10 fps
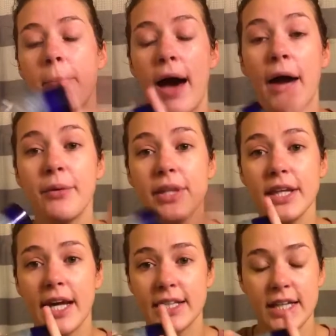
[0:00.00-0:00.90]
But I really
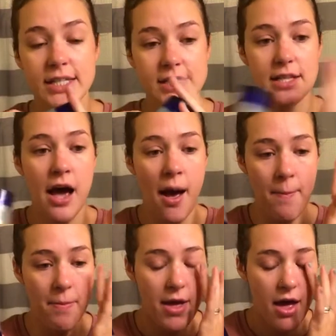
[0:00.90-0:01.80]
like this. Um,
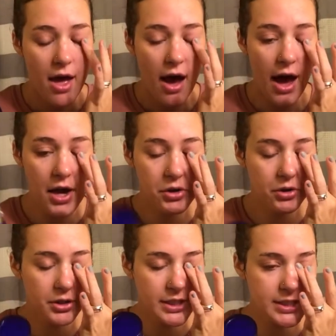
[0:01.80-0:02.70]
I
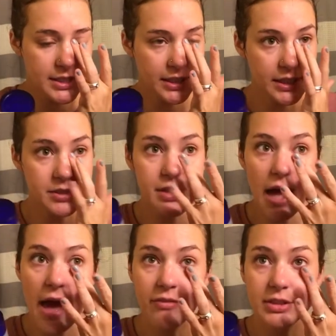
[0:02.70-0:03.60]
don't necessarily use
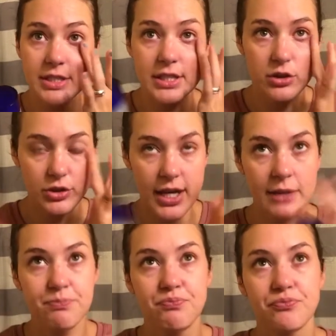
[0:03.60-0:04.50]
it every single
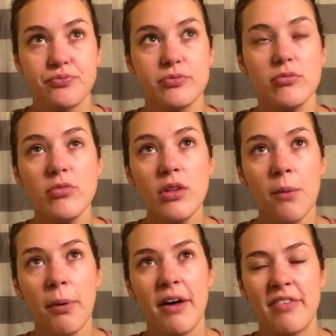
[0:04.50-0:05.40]
day,
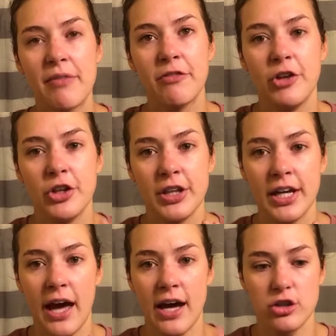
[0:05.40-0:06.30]
but if I'm feeling
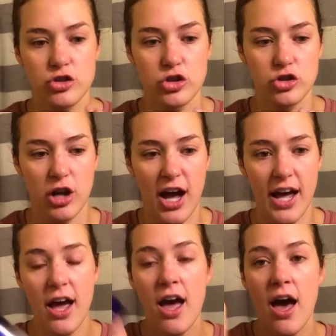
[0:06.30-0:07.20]
like extra
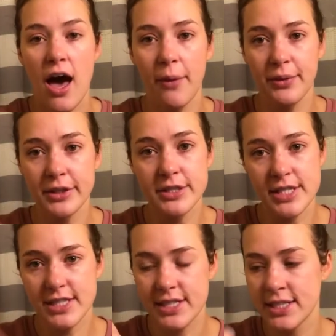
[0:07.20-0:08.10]
dry, I will use
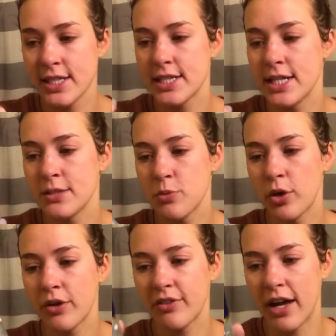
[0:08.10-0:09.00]
this because this is
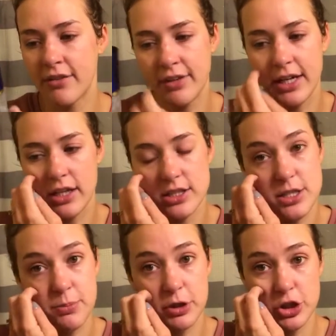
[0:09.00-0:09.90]
more of kind of like a
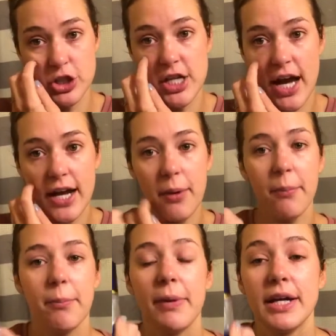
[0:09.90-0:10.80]
splurgy
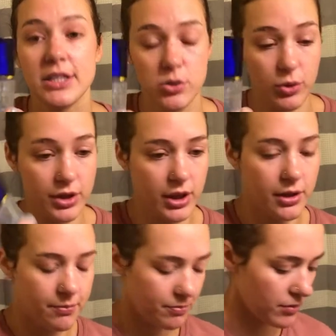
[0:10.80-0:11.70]
item, but it's worth it.